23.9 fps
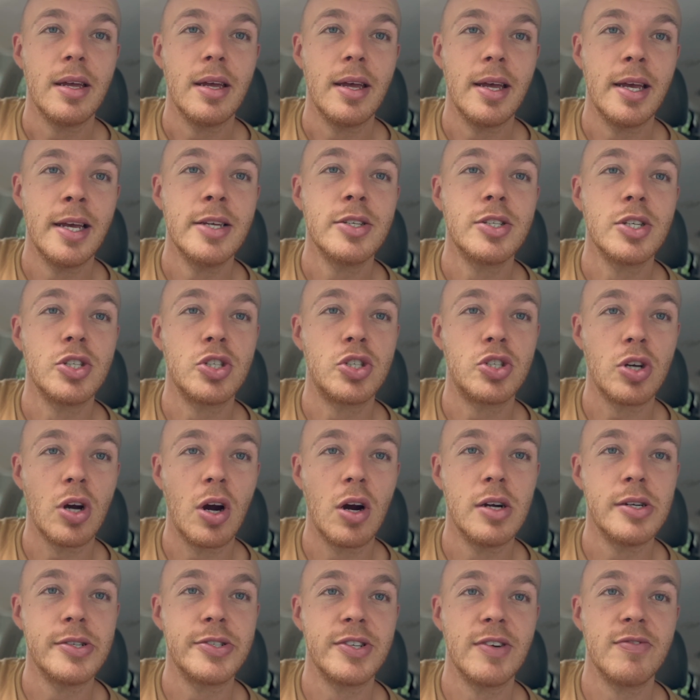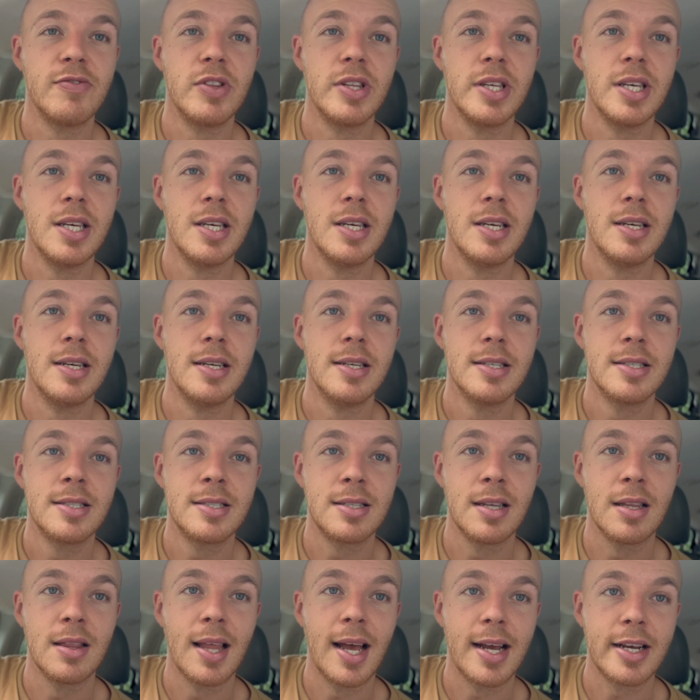is in charge of the
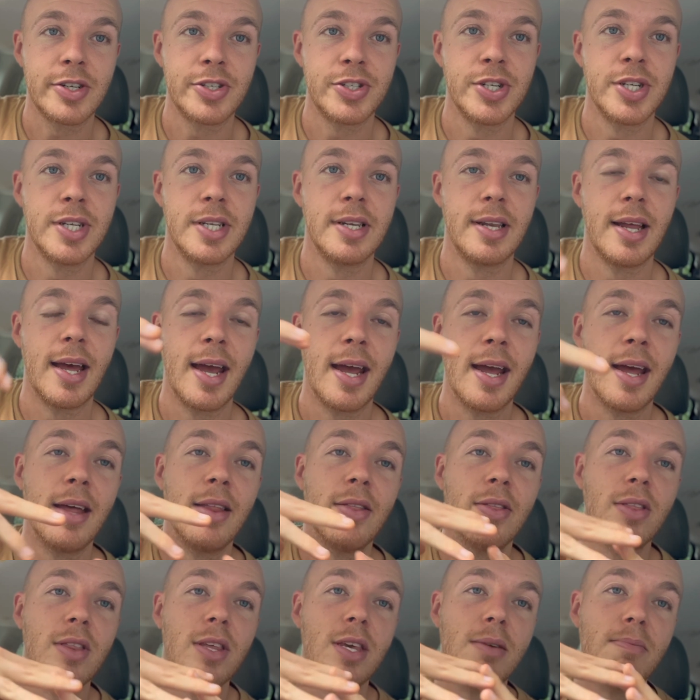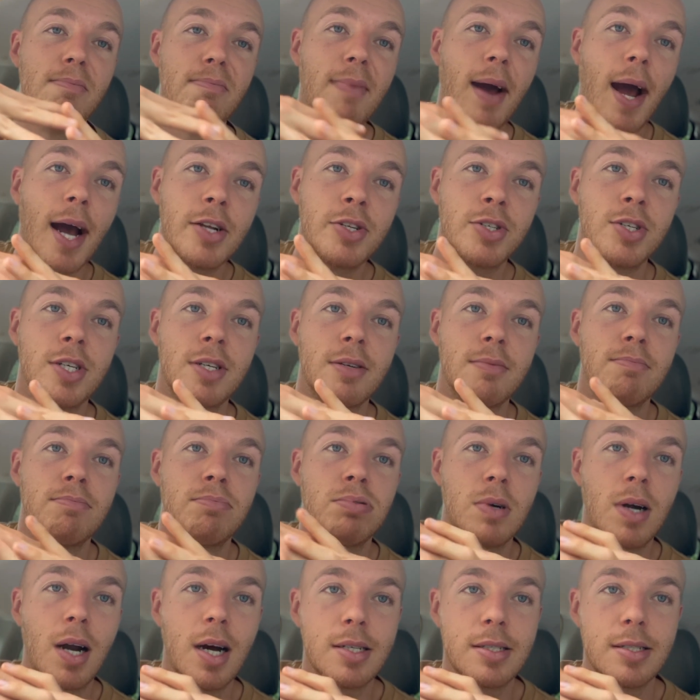selection and the matching
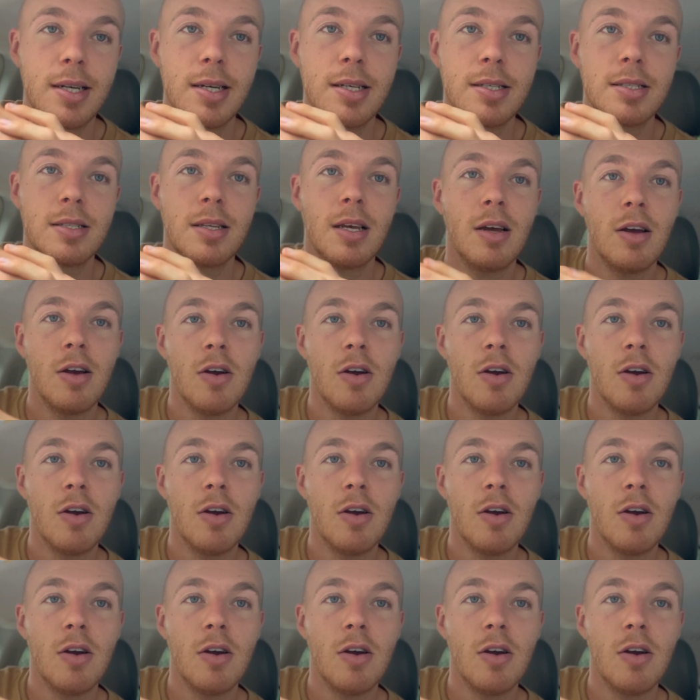process.